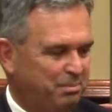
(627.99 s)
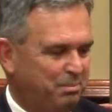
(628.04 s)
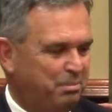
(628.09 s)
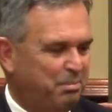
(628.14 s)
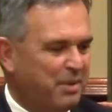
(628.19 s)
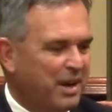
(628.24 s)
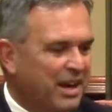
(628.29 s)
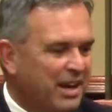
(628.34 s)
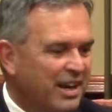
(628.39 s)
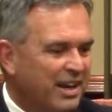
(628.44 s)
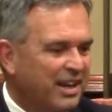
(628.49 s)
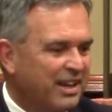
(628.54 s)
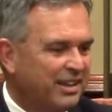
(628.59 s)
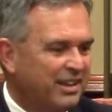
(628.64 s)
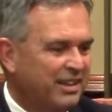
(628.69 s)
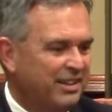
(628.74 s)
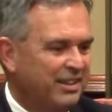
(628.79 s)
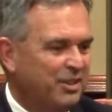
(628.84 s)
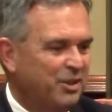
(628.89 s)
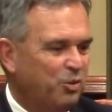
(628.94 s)
But
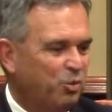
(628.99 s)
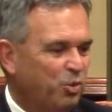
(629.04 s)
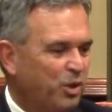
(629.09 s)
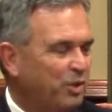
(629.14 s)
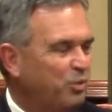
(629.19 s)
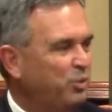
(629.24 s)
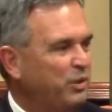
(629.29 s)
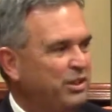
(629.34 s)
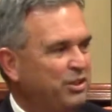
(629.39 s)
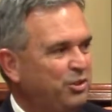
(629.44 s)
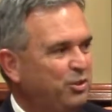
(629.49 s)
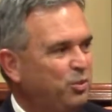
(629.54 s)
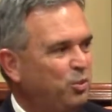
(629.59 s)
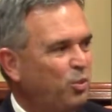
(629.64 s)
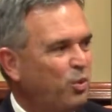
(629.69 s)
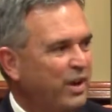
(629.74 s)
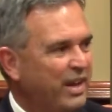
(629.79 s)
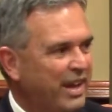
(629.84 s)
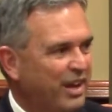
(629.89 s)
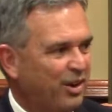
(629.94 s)
what we do
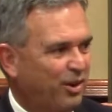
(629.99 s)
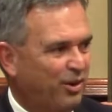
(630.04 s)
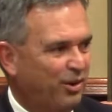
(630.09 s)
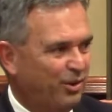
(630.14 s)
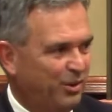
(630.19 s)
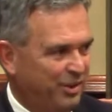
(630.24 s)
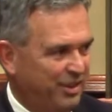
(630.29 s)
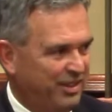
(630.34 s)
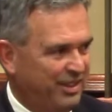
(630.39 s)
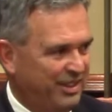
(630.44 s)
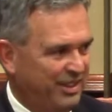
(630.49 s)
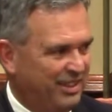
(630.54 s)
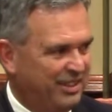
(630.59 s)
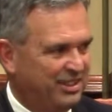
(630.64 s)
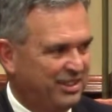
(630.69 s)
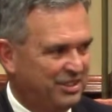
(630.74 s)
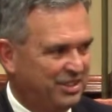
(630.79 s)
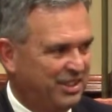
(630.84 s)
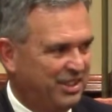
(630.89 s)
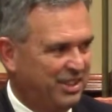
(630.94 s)
well in
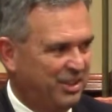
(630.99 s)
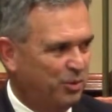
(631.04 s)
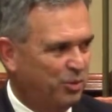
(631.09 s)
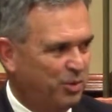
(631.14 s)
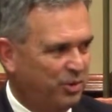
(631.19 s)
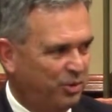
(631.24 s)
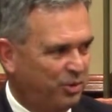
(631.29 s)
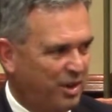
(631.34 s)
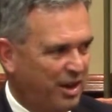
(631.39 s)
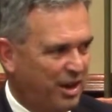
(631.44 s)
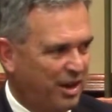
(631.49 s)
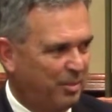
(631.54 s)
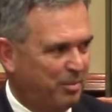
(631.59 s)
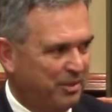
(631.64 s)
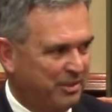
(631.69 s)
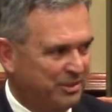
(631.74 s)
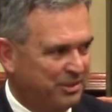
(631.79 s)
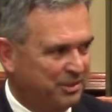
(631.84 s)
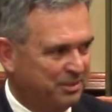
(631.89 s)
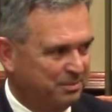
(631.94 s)
the city of Warner
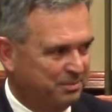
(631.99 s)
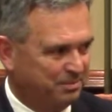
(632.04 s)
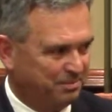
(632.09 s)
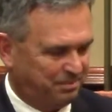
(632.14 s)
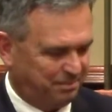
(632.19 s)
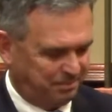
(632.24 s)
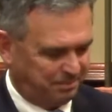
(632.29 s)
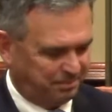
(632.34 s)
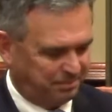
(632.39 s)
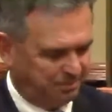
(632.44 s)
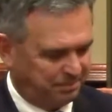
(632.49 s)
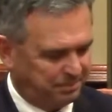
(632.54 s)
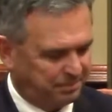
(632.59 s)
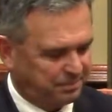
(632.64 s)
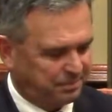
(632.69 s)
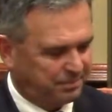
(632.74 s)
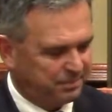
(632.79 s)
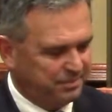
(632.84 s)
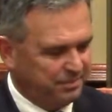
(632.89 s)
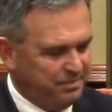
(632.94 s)
Robins
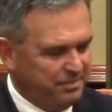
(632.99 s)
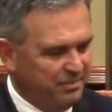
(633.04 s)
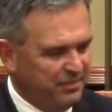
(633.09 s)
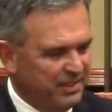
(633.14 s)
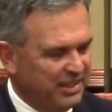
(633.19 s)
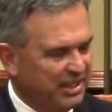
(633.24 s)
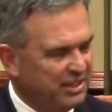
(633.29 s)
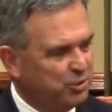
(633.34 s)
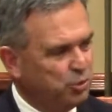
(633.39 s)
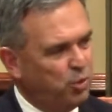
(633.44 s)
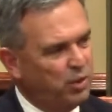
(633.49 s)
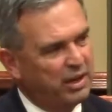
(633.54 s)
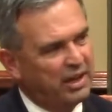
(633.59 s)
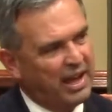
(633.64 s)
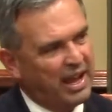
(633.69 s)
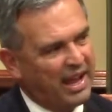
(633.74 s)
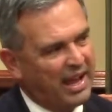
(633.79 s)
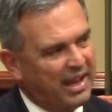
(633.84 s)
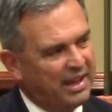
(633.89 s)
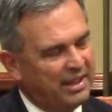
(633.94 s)
is what
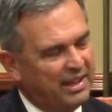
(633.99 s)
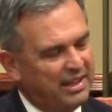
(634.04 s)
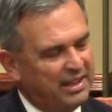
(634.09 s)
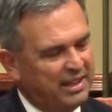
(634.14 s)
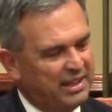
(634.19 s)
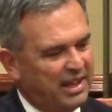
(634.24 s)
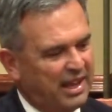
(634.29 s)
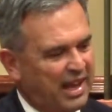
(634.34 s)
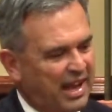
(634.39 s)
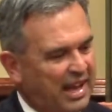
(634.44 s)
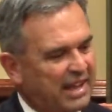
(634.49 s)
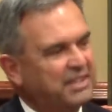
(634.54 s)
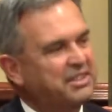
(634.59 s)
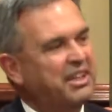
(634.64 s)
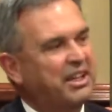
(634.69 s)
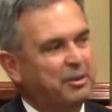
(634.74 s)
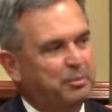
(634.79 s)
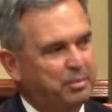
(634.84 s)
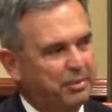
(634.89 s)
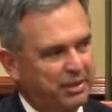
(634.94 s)
I
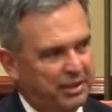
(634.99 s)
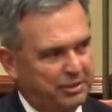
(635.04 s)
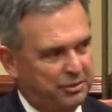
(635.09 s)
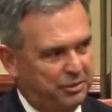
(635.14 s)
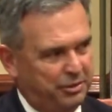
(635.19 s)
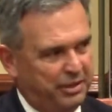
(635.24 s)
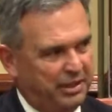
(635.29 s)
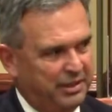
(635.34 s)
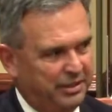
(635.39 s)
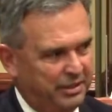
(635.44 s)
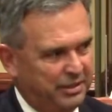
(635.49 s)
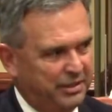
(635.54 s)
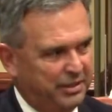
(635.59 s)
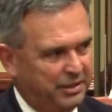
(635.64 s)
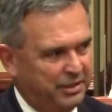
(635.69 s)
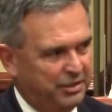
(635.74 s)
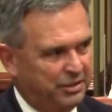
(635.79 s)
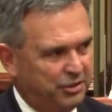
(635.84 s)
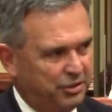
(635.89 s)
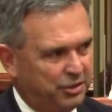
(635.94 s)
take pleasure
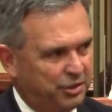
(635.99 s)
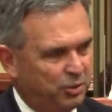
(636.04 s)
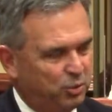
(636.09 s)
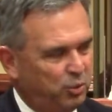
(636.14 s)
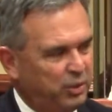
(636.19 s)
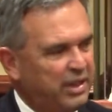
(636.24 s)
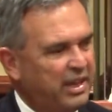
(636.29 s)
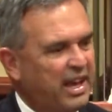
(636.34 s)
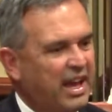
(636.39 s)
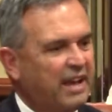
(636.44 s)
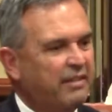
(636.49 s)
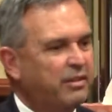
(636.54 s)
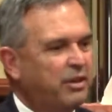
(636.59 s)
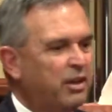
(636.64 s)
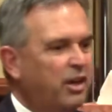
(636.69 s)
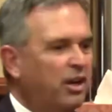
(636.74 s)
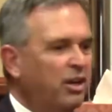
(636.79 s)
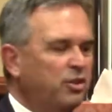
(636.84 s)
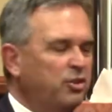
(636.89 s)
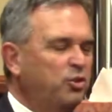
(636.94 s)
in. We have
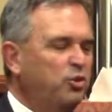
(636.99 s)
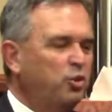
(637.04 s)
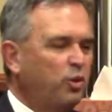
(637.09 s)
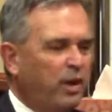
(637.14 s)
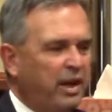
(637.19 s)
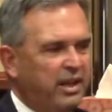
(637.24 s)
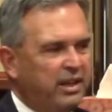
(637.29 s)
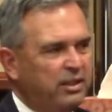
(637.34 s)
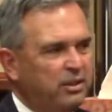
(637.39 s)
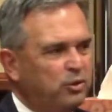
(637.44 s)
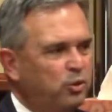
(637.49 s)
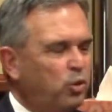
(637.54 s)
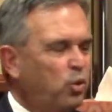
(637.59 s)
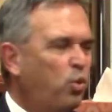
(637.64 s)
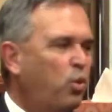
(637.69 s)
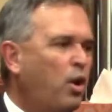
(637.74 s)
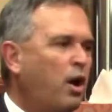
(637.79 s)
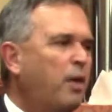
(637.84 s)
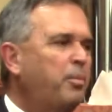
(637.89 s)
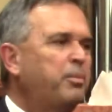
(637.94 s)
a great
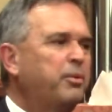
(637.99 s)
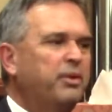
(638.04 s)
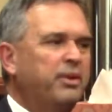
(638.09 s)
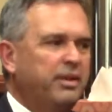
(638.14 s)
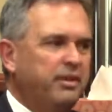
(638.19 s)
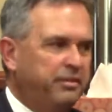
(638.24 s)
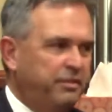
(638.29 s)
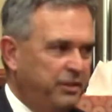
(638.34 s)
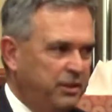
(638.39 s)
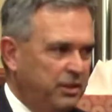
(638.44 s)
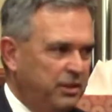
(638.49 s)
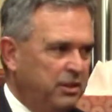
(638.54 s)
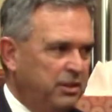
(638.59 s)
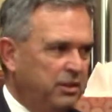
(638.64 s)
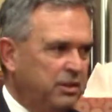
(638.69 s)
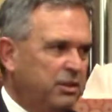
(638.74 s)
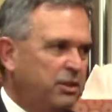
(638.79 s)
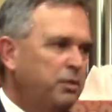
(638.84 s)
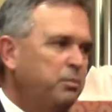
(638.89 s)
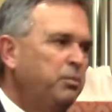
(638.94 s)
cooperative
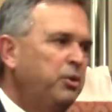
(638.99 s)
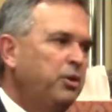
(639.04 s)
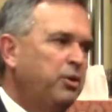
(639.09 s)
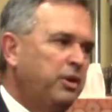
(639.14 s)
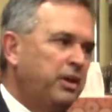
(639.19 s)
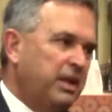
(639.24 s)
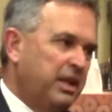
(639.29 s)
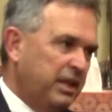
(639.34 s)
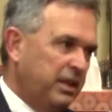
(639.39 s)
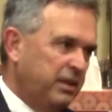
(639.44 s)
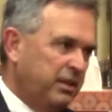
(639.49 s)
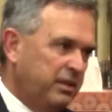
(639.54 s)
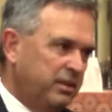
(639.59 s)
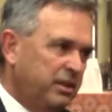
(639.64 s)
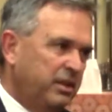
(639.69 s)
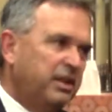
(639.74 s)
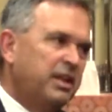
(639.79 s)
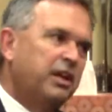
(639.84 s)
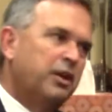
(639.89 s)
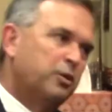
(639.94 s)
community
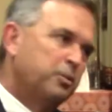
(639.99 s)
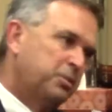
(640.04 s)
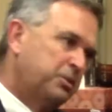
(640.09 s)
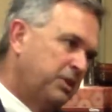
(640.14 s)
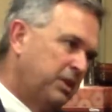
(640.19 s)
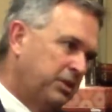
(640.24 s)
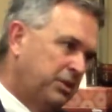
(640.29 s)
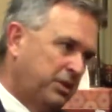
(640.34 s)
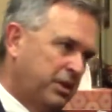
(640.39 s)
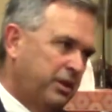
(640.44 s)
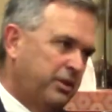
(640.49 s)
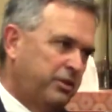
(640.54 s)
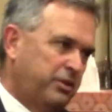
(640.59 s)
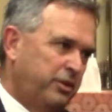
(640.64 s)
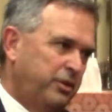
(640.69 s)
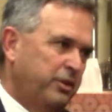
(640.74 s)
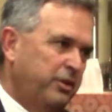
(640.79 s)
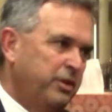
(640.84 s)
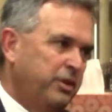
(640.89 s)
that helps each other.